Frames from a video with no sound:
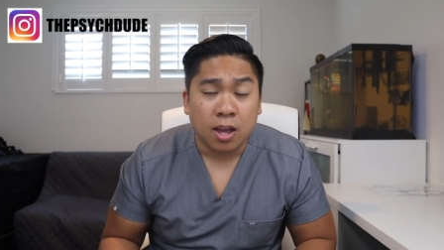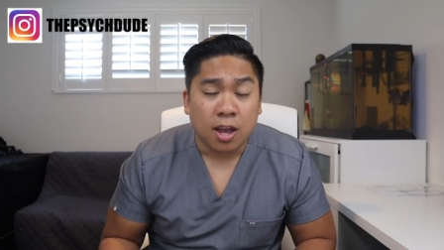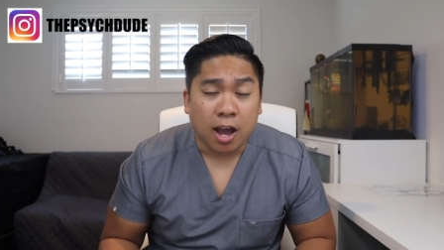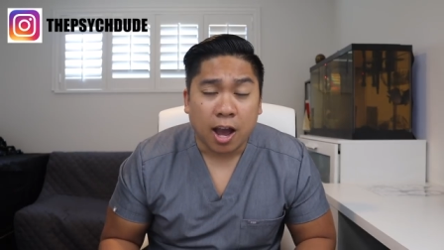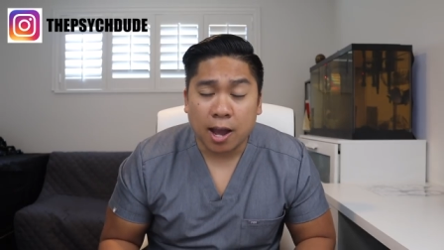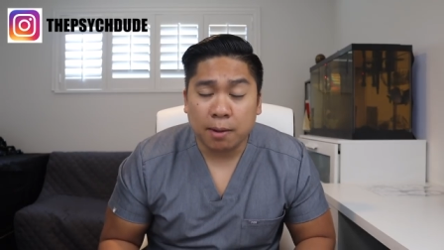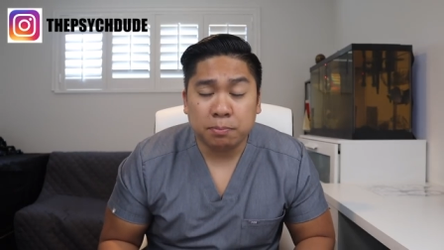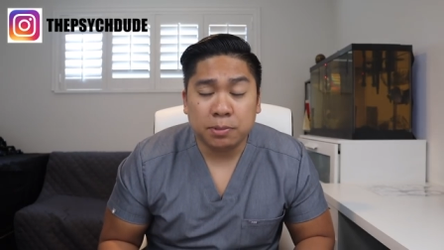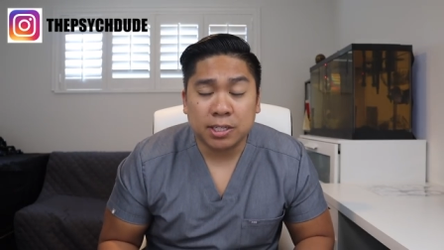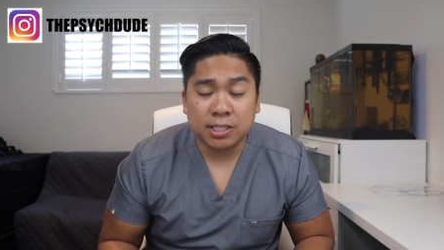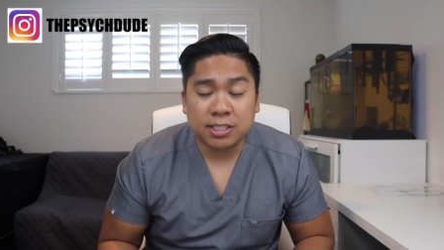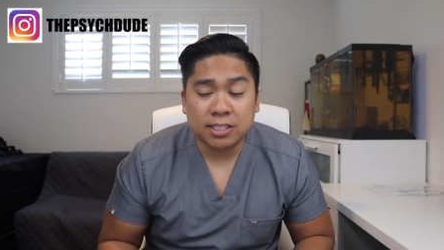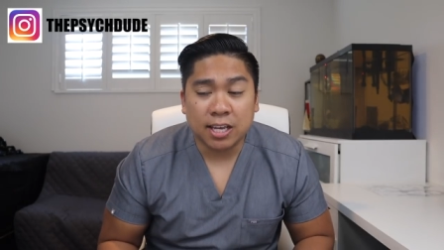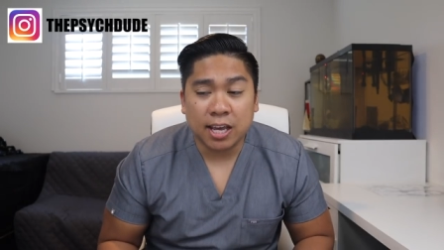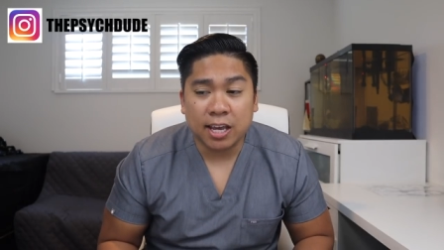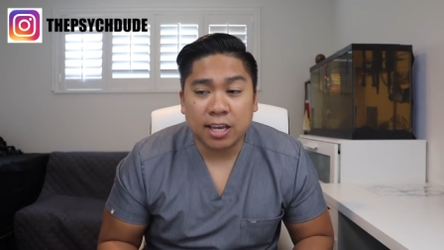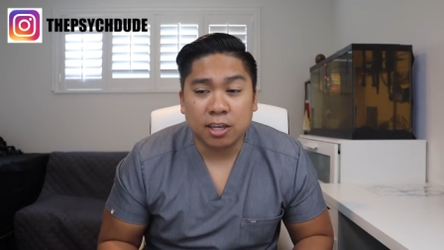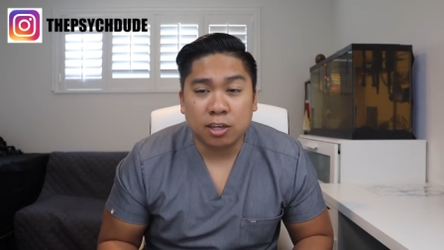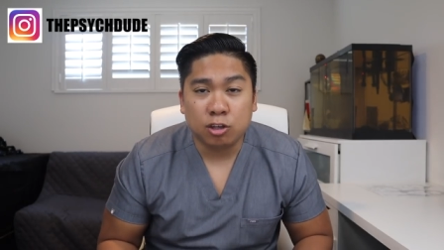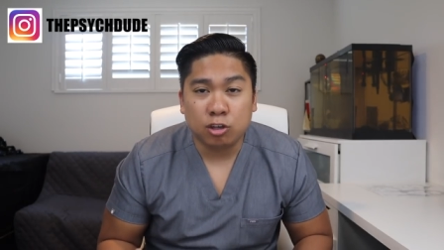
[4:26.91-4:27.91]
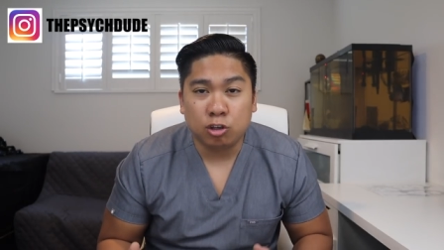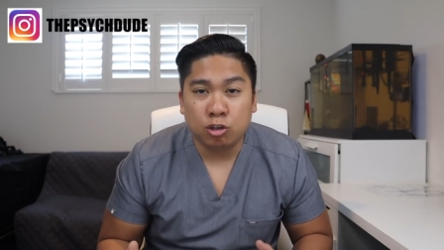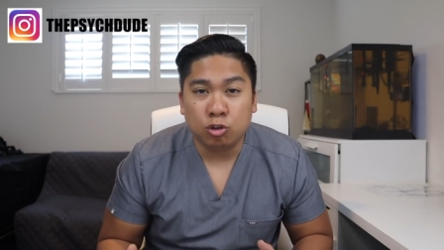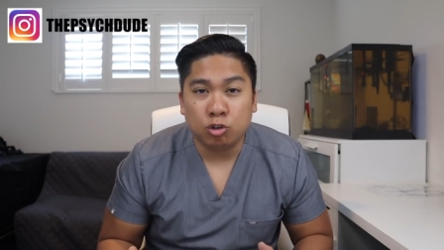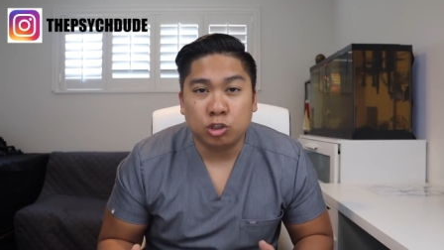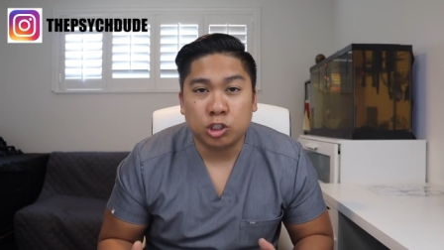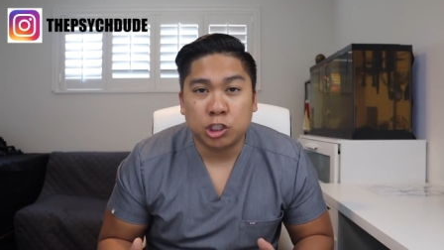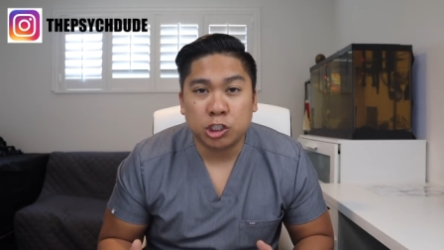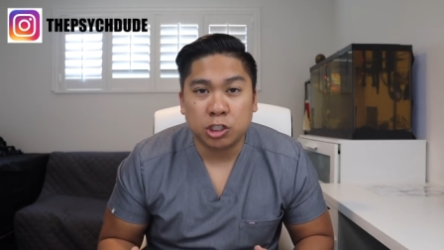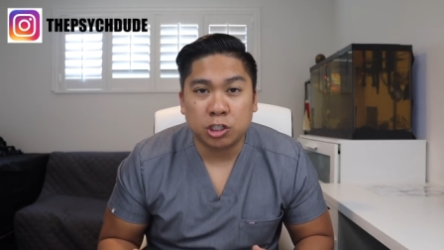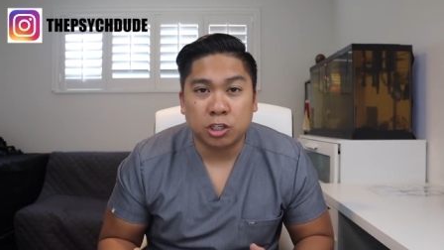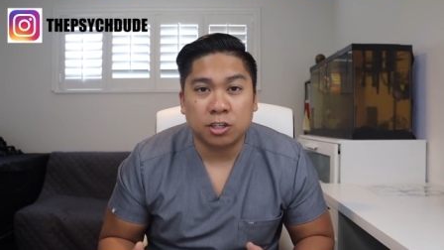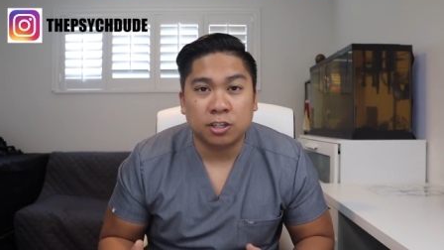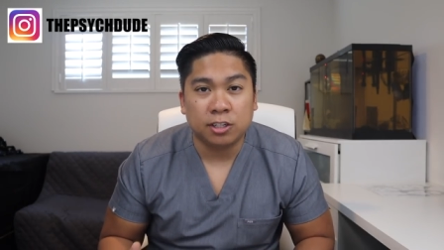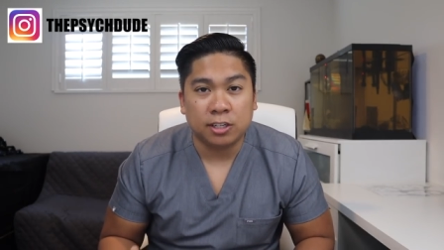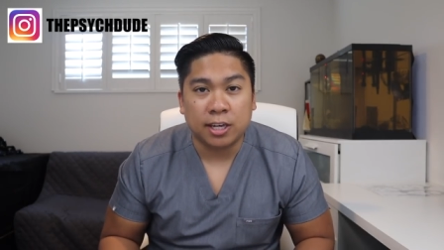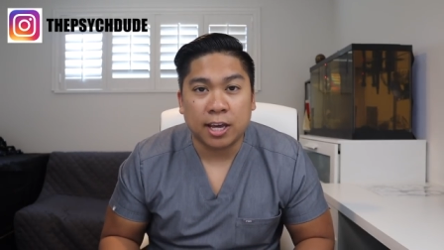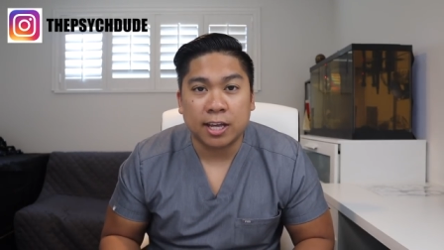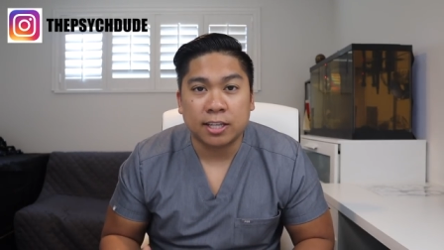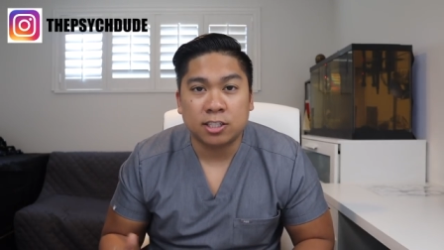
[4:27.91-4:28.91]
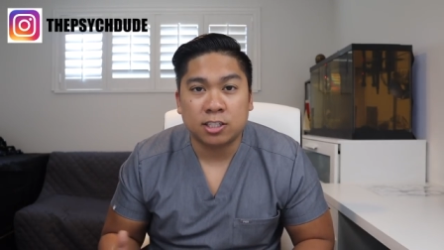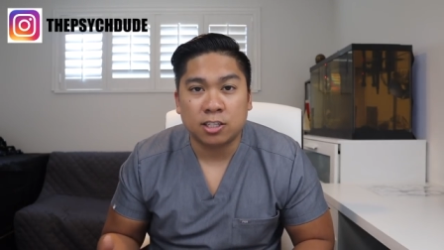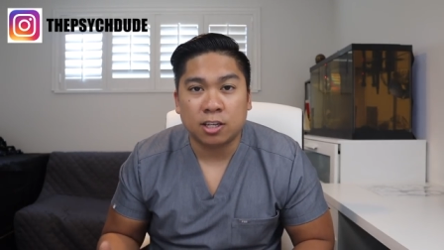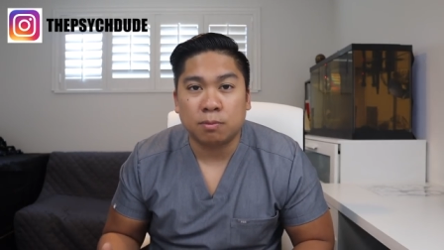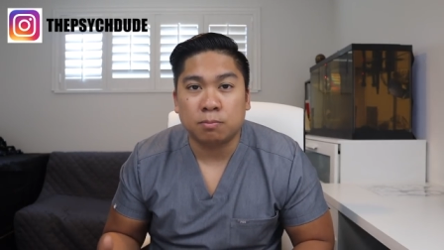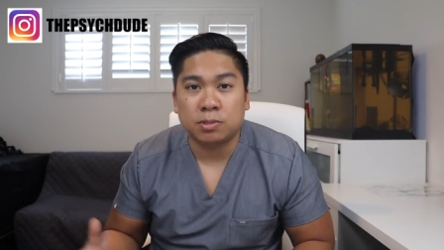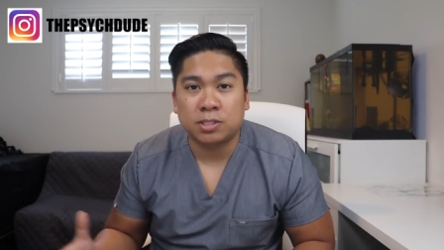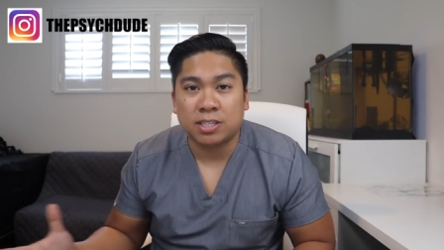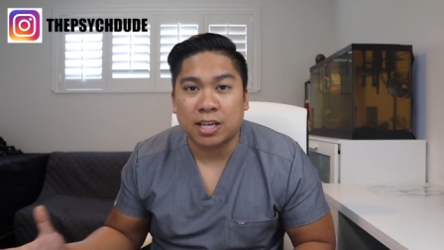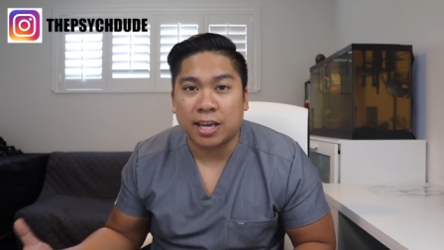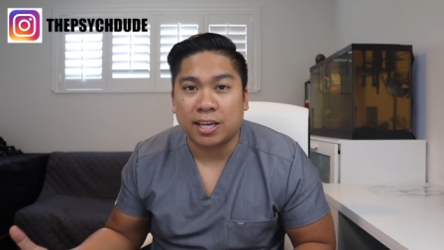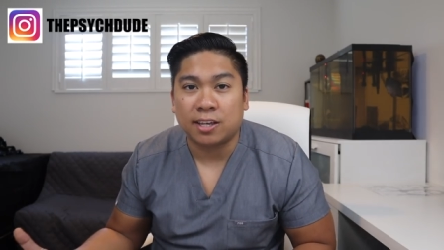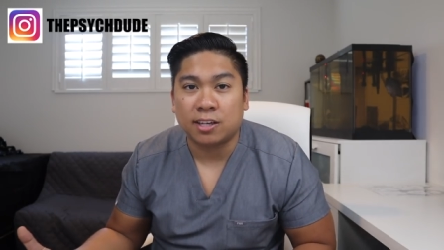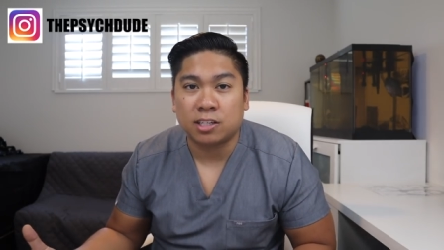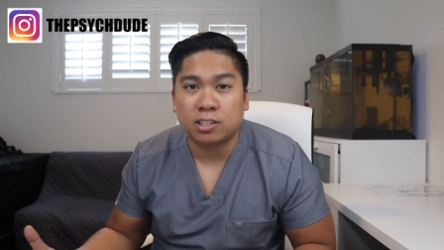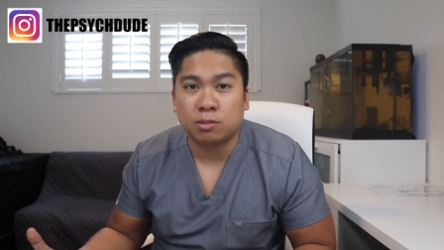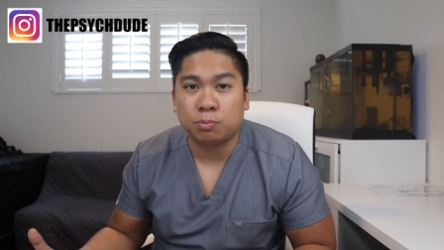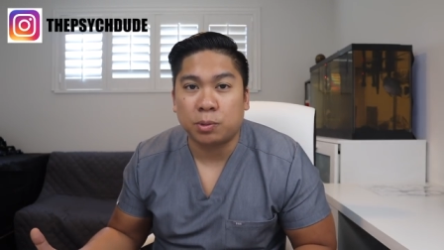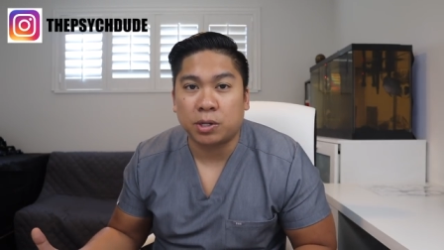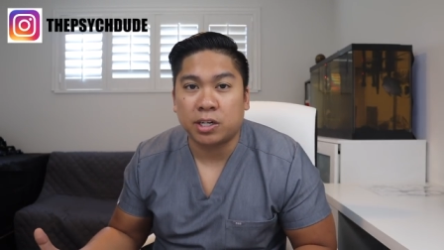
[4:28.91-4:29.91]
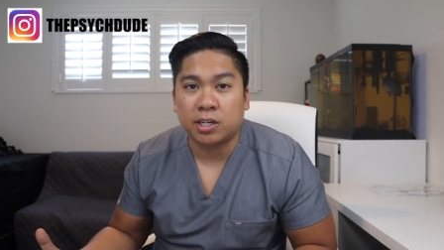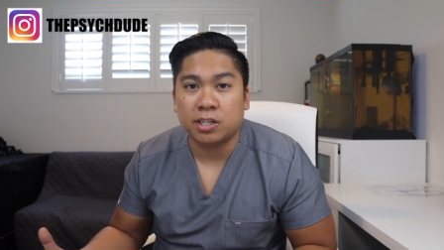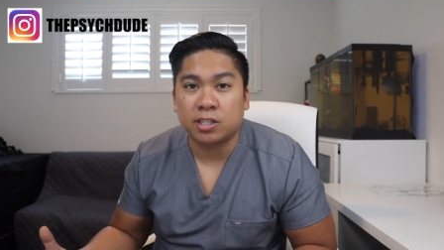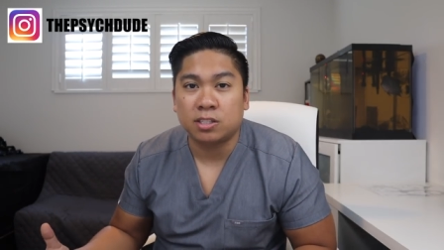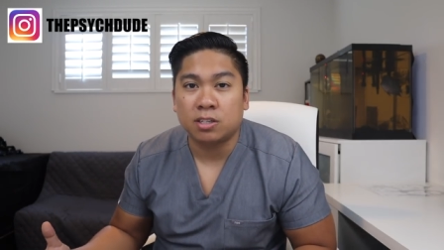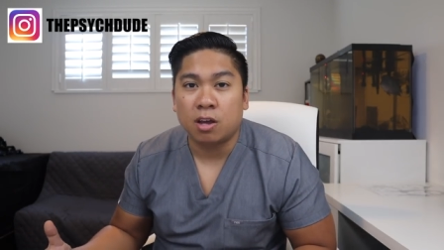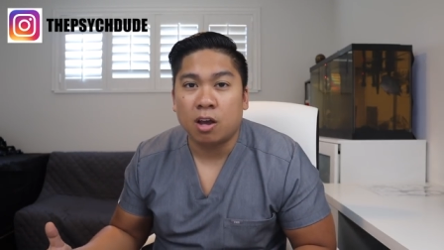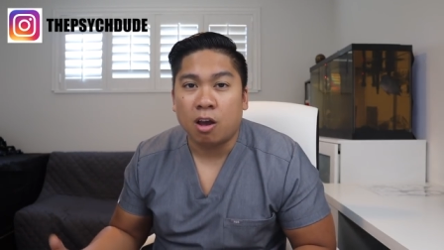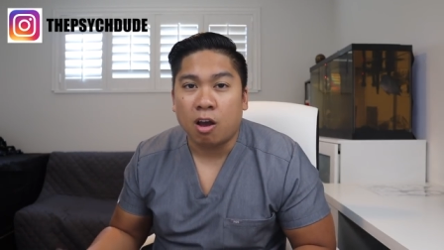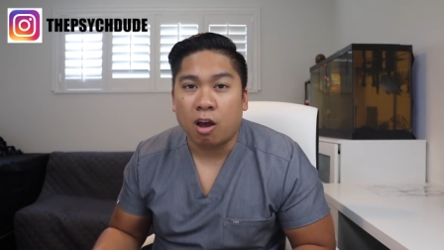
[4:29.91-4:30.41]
I'm just saying you should get some psych experience